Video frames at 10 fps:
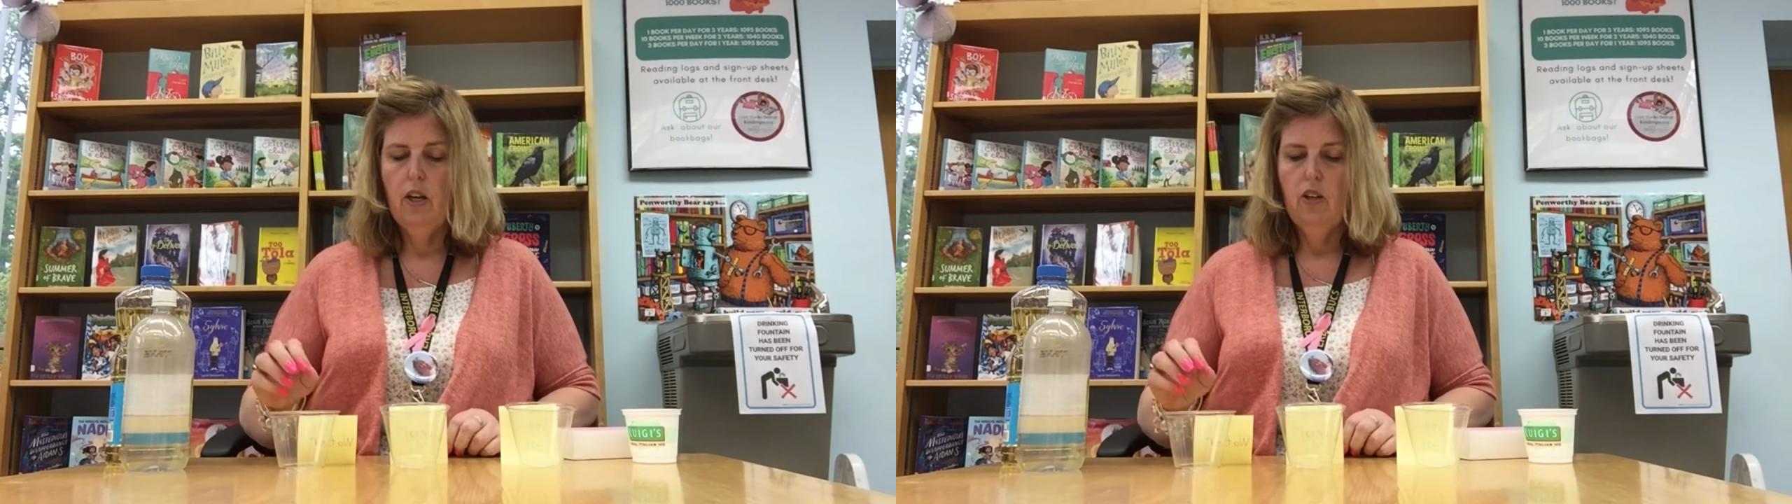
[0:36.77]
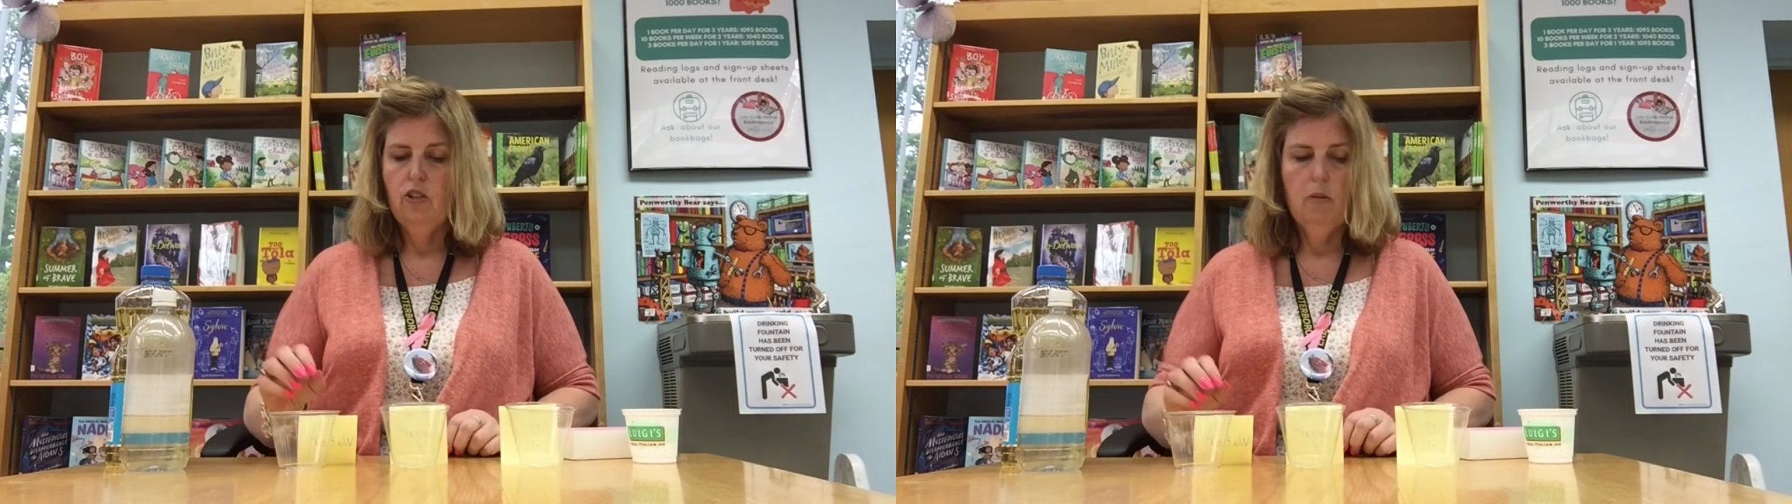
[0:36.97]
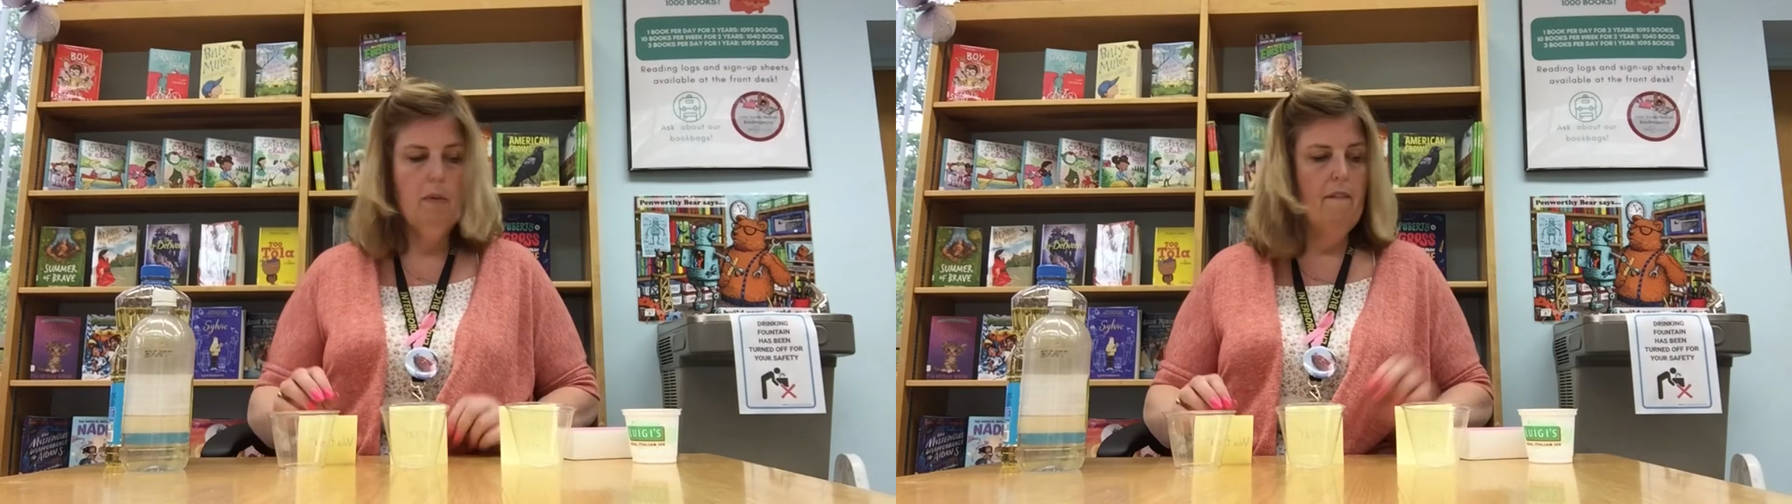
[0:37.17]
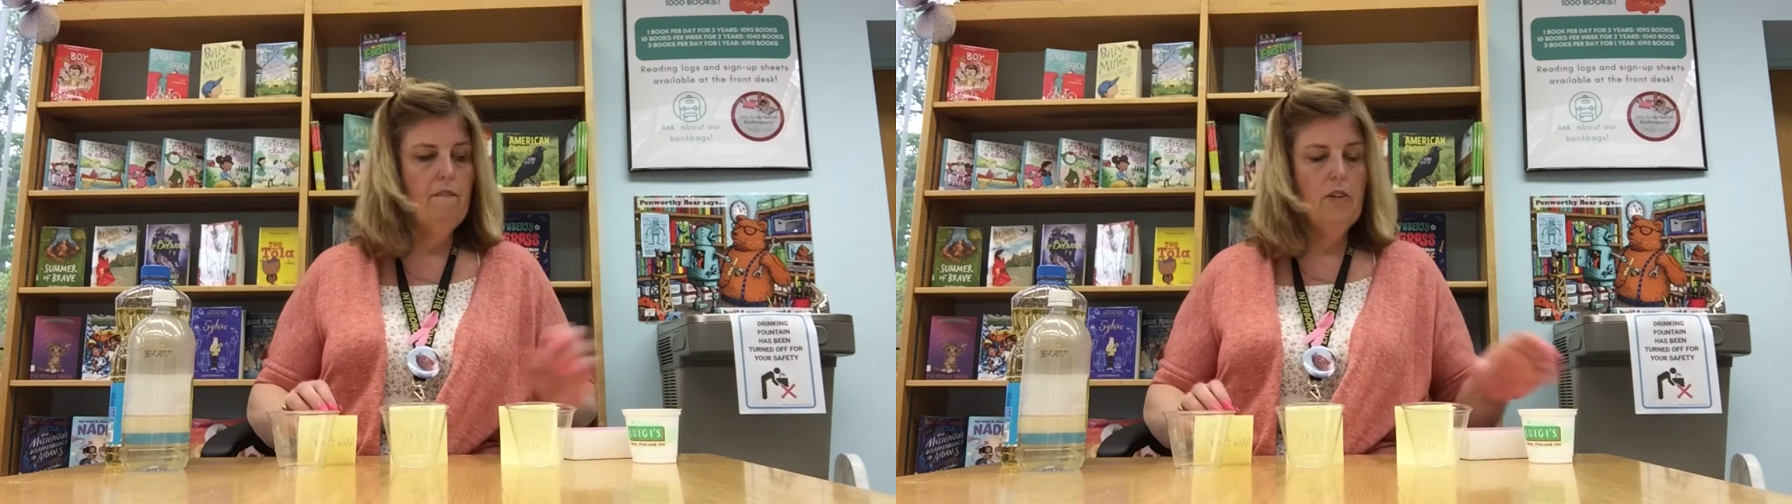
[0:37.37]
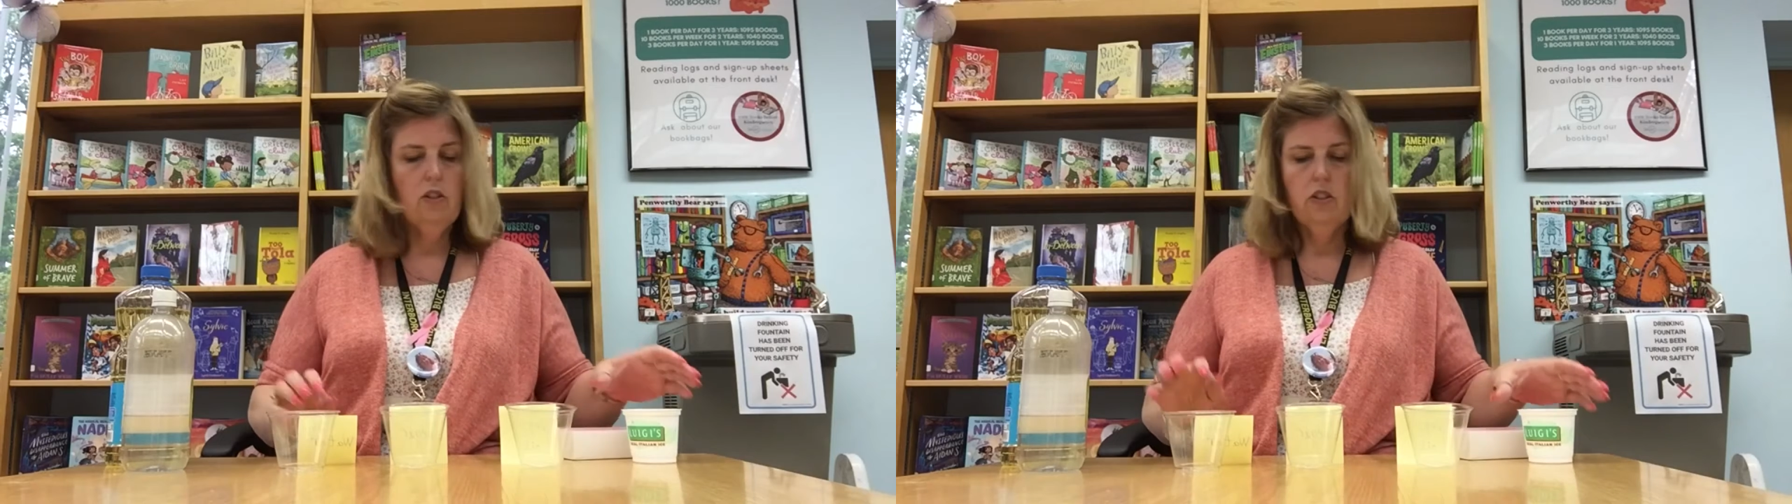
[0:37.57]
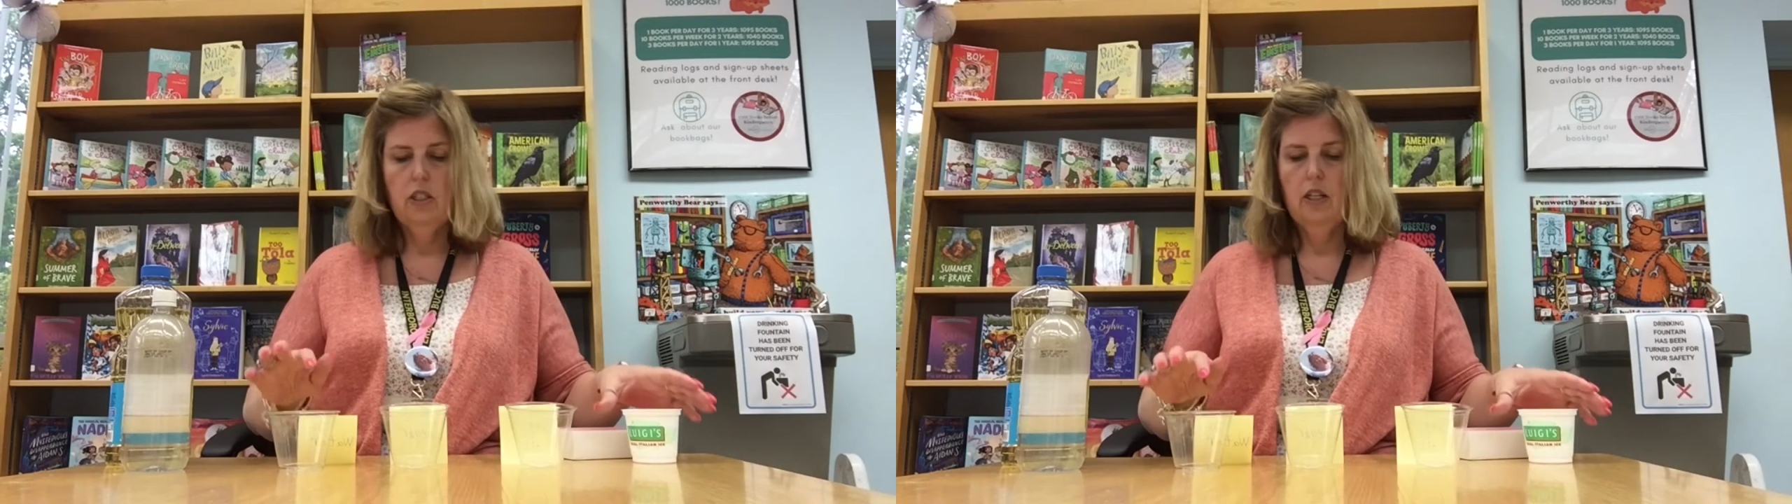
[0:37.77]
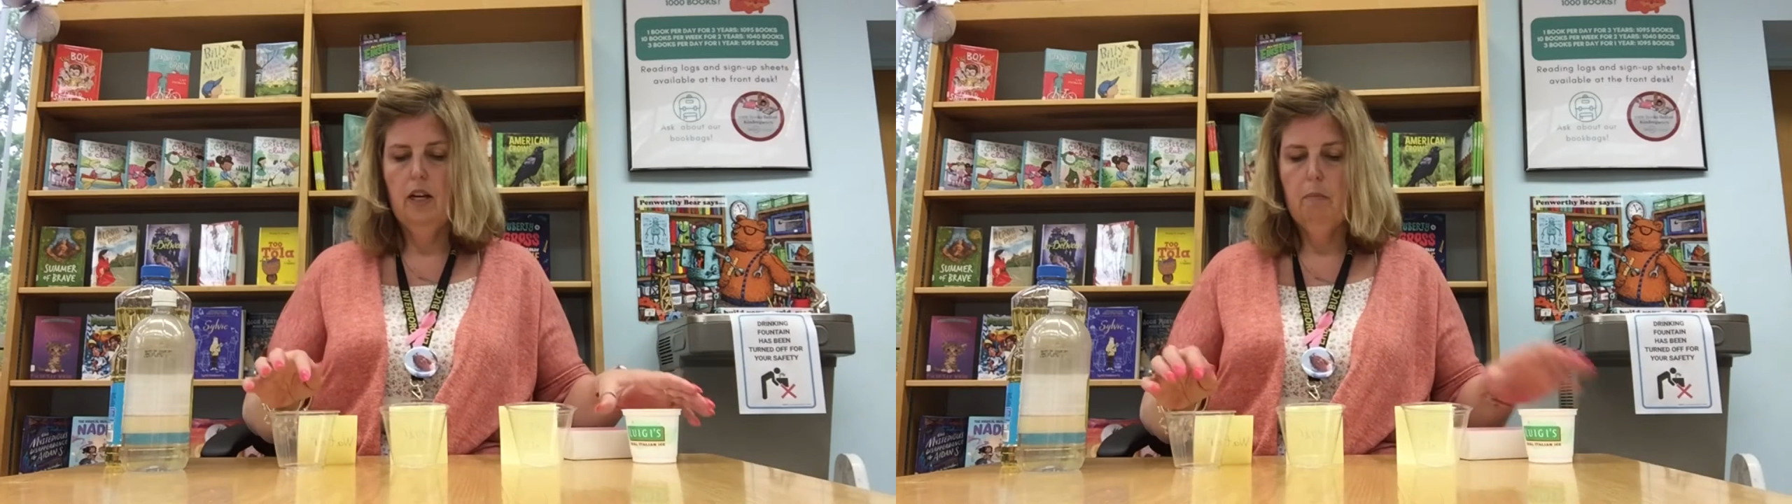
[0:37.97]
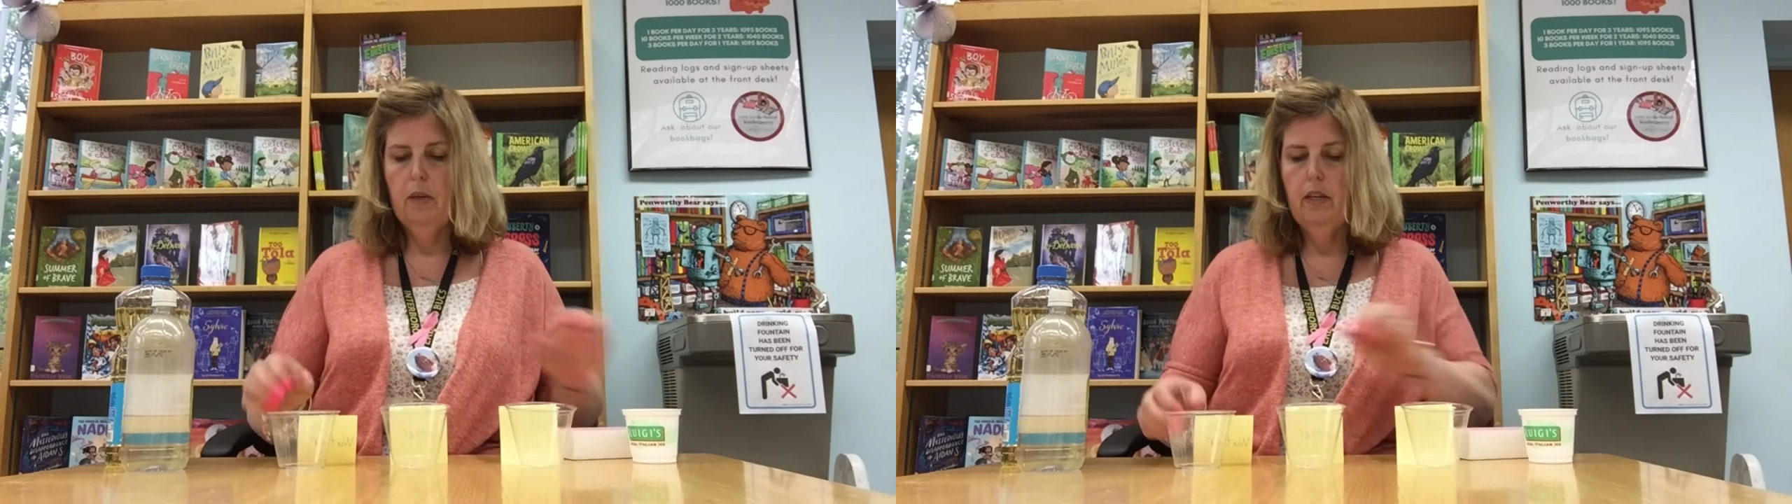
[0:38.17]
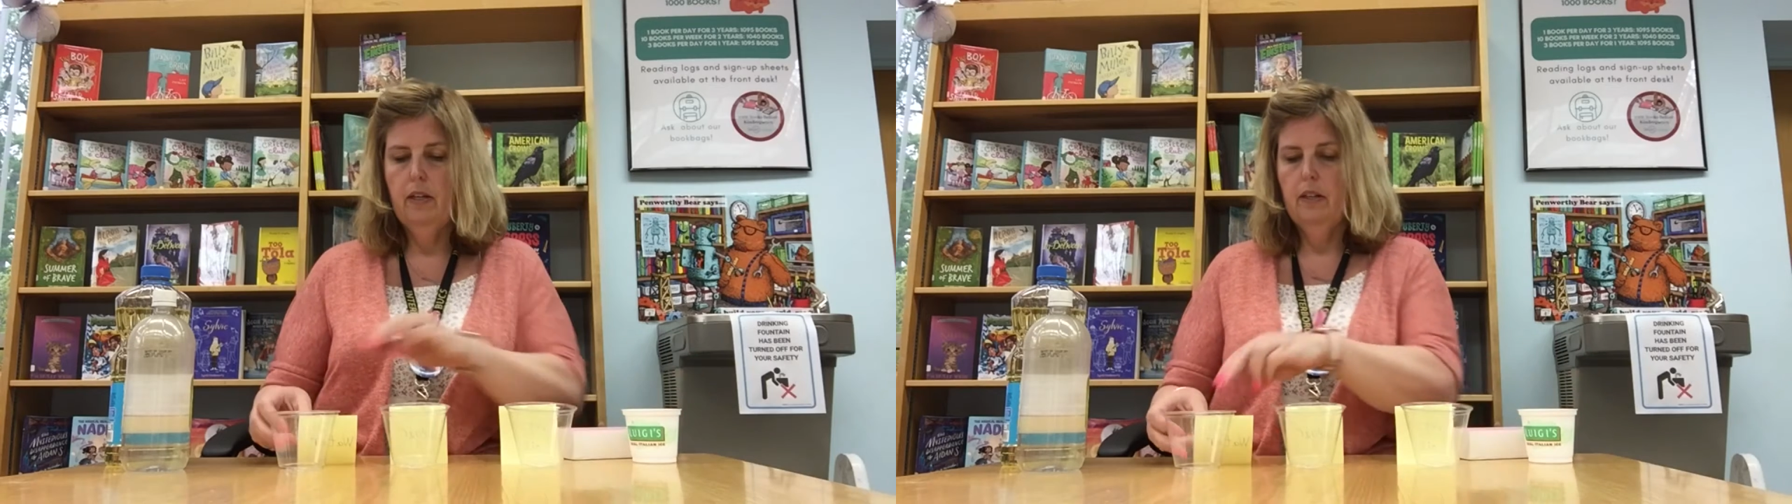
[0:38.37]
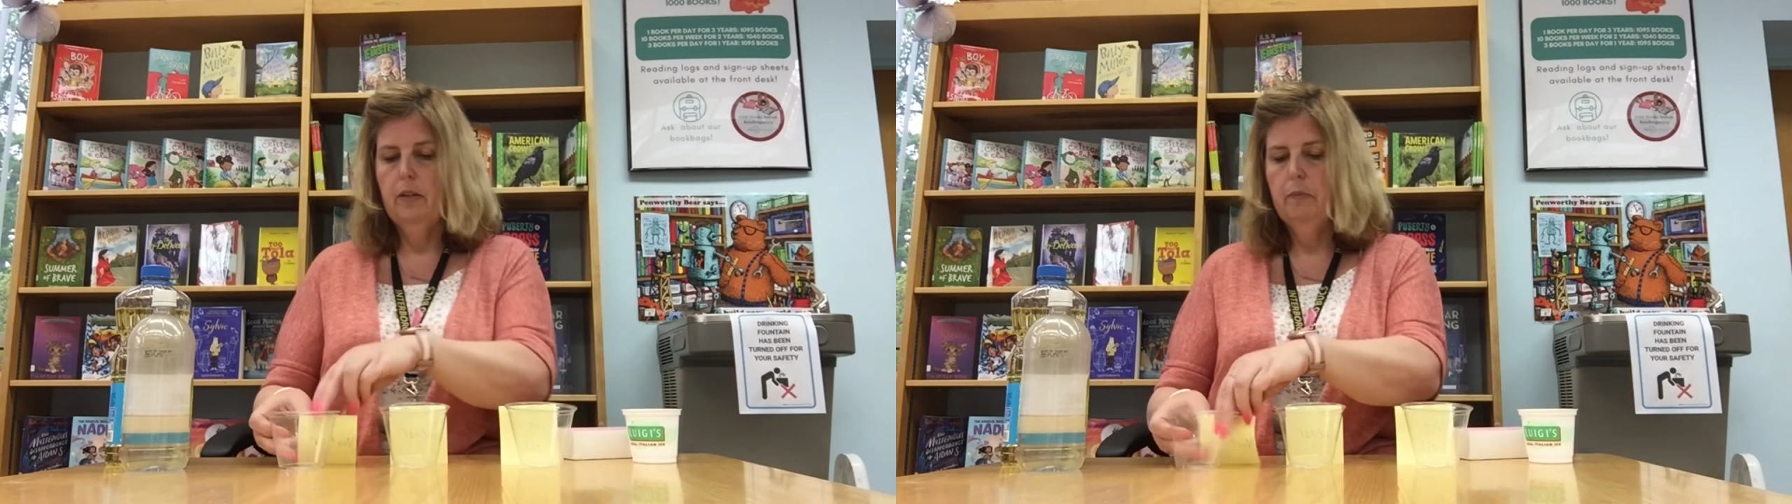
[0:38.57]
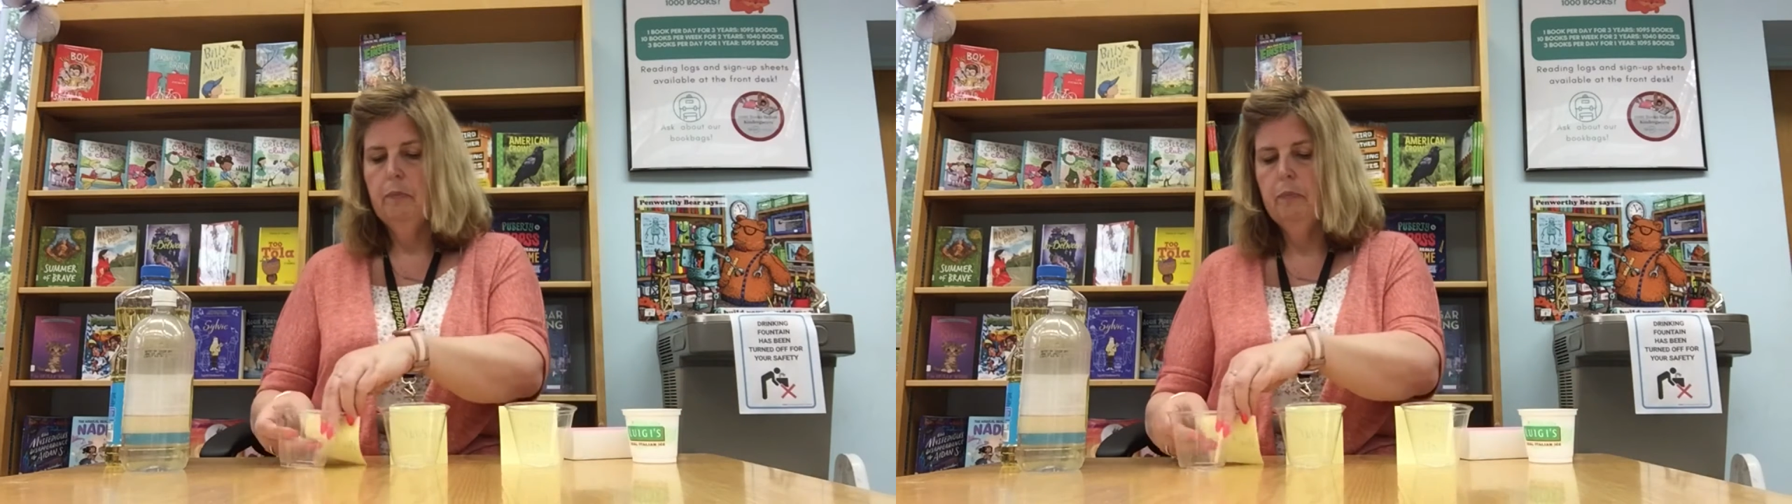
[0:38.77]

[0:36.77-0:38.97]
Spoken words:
So my first cup here